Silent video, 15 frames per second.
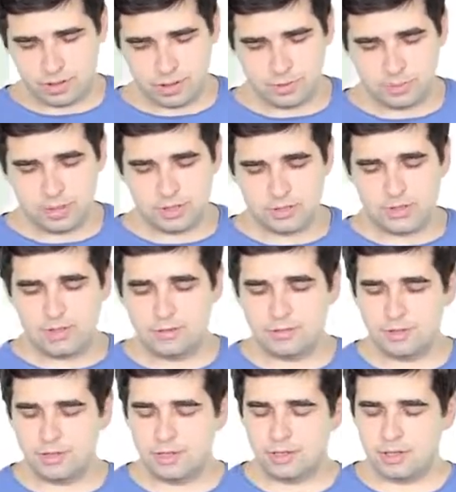which
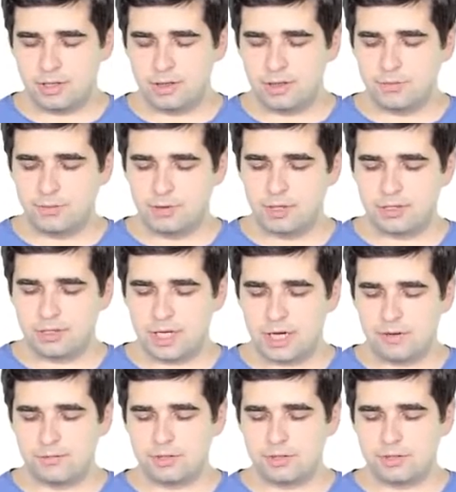differ in the first half,